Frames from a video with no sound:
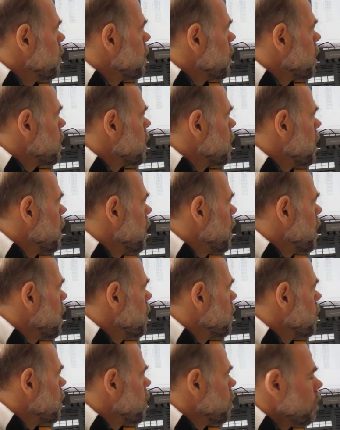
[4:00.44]
with
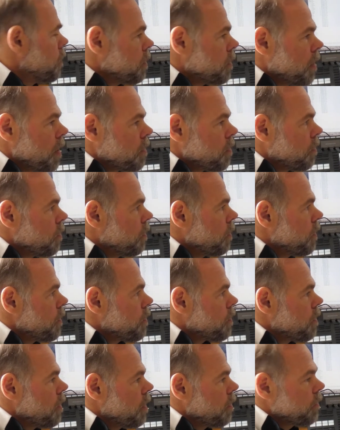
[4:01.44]
coordinating all
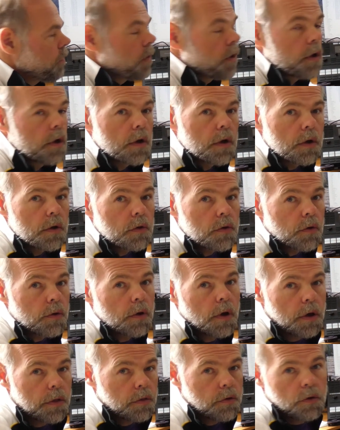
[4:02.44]
this stuff. So
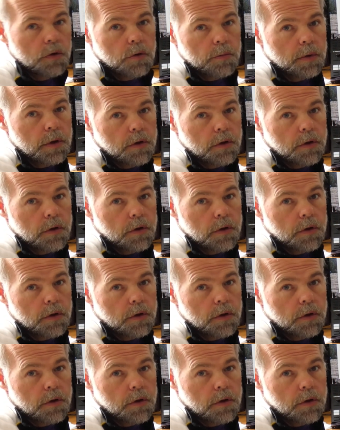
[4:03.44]
anyway, I thought you'd be